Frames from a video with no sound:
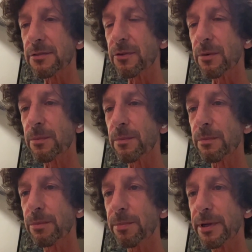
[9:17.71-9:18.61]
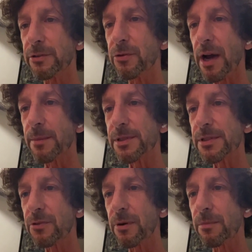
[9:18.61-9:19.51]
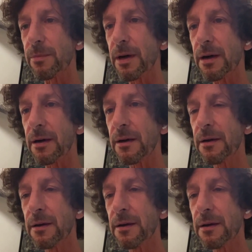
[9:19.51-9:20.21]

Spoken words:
from booby traps, from